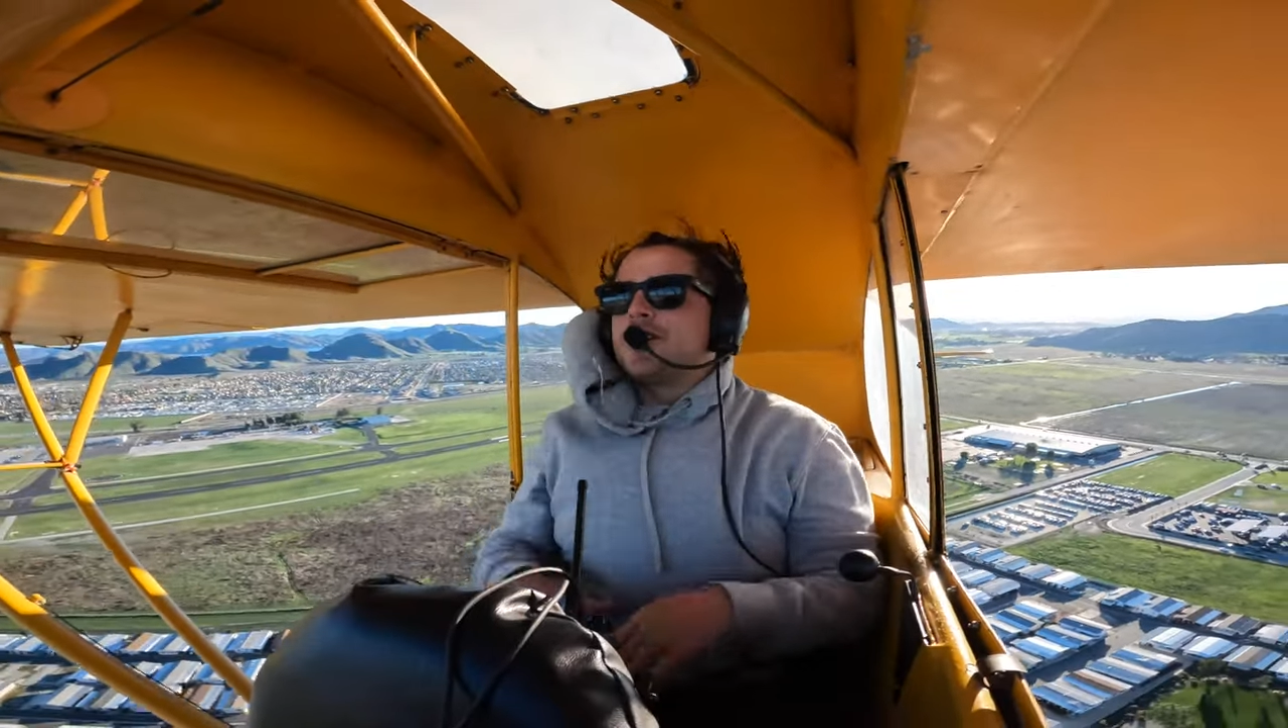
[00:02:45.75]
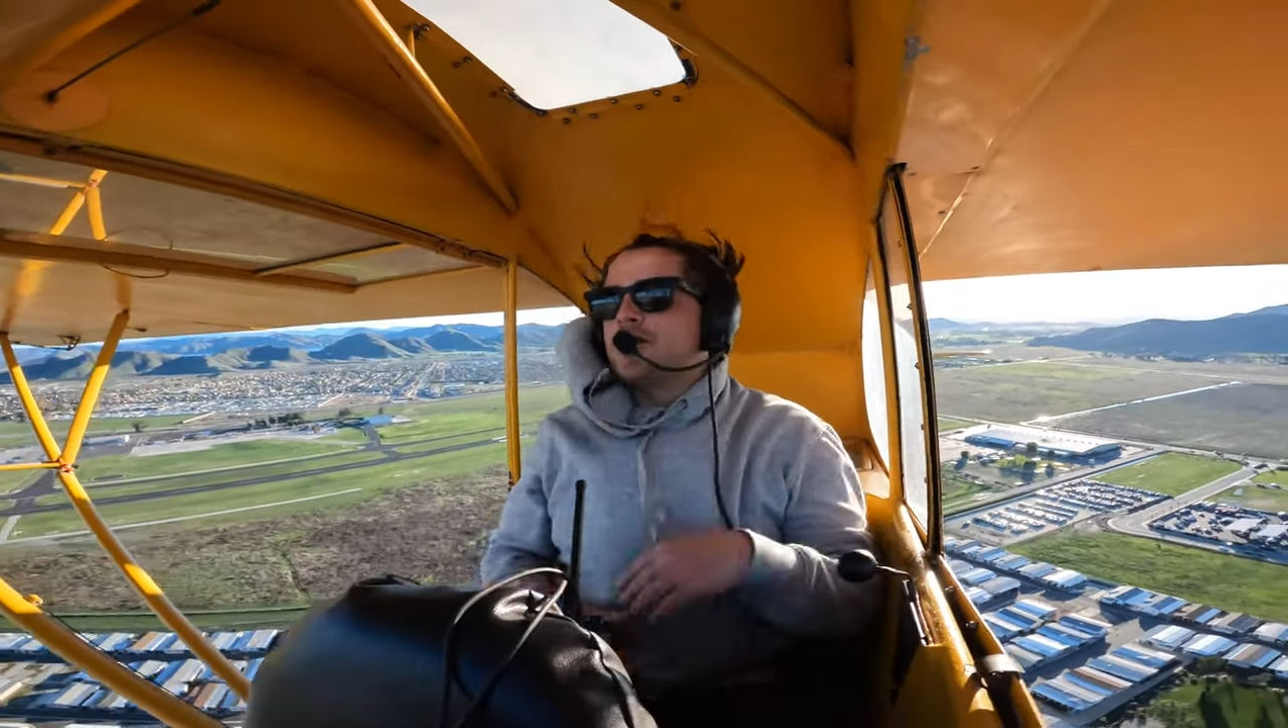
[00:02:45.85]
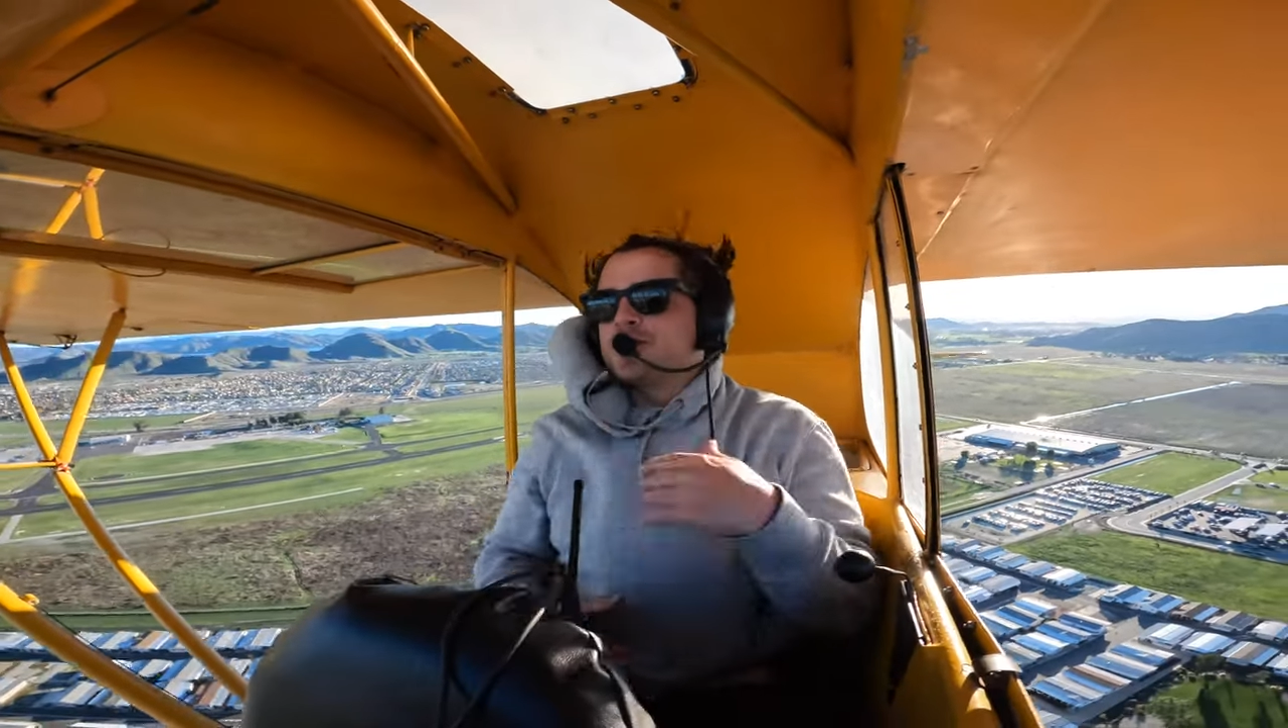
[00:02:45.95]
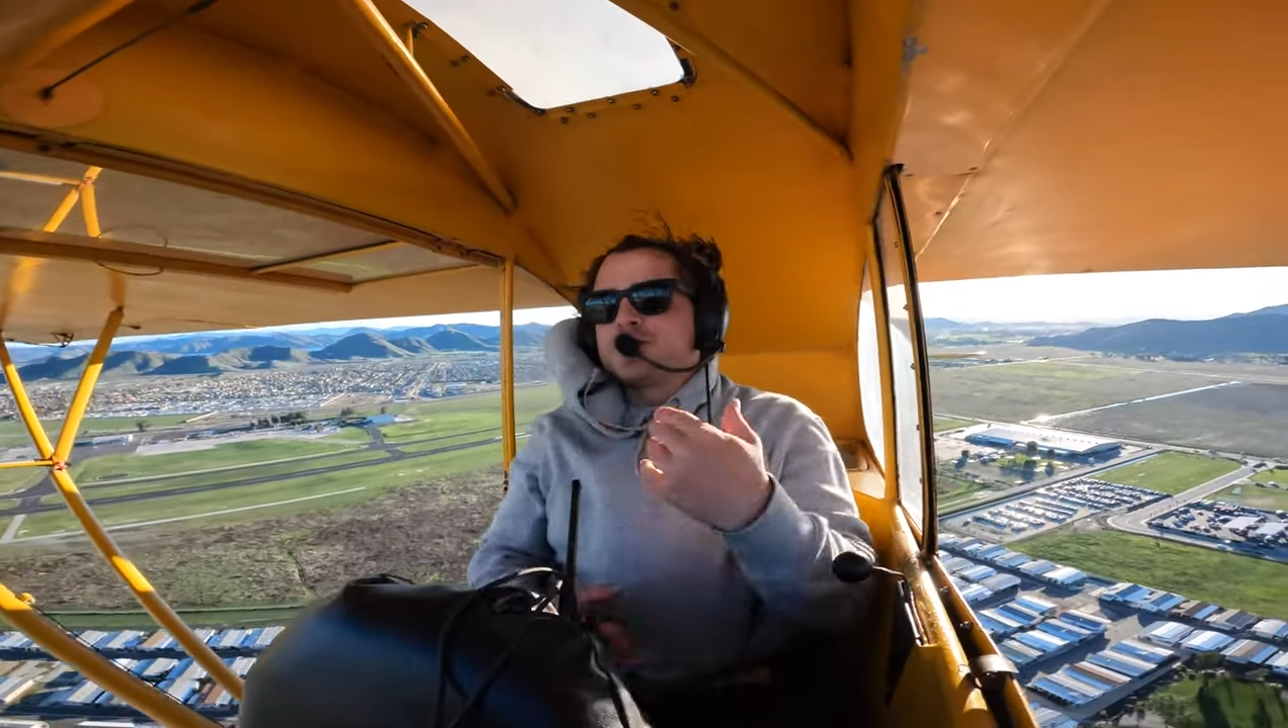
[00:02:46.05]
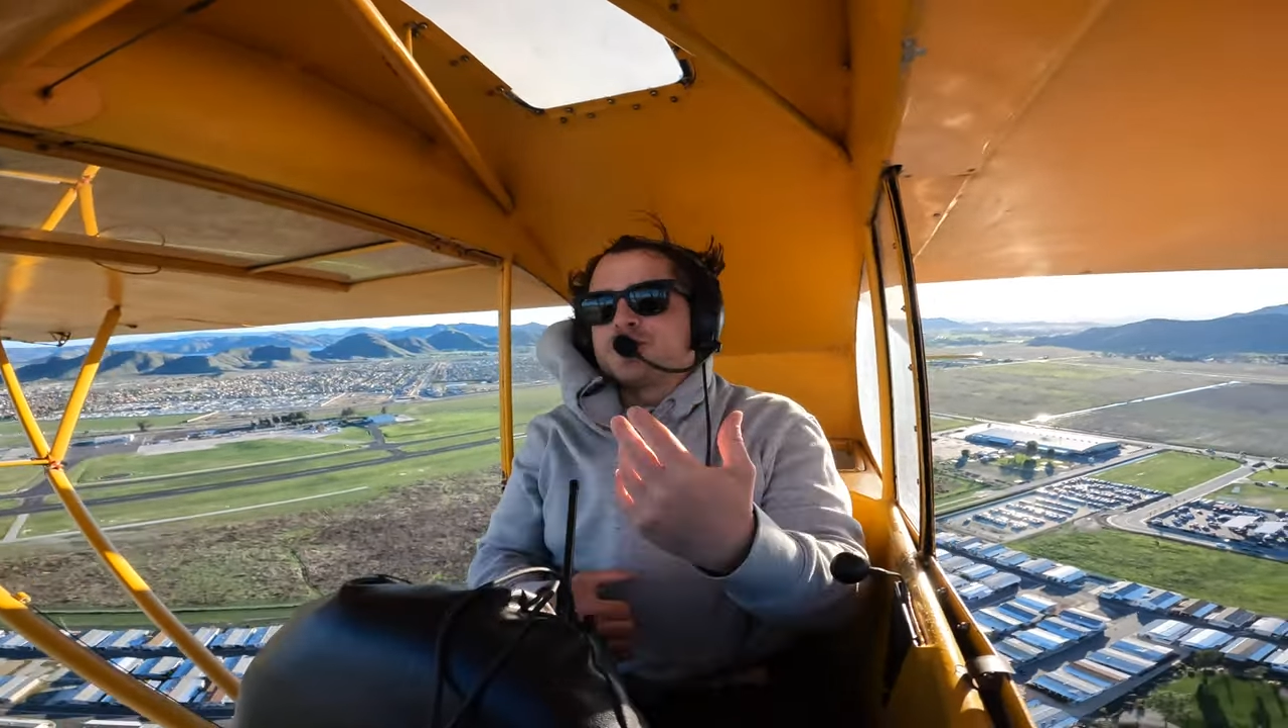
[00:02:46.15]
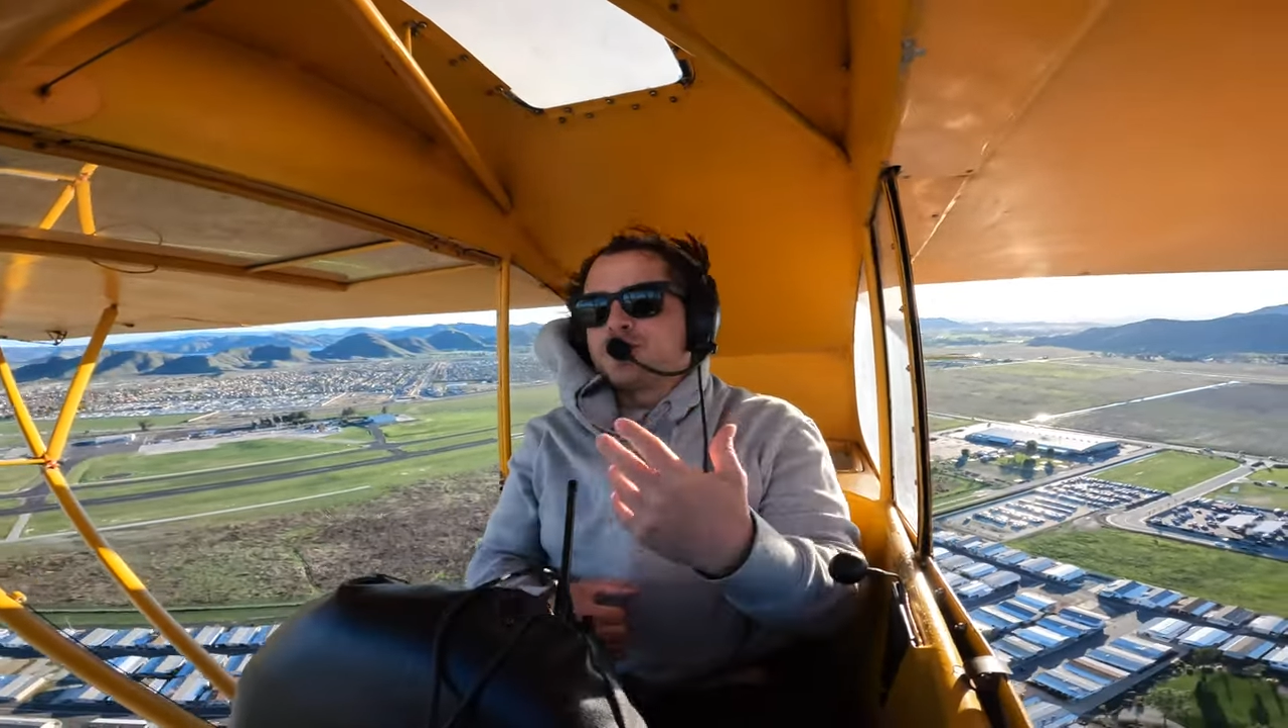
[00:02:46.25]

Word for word: nose and it was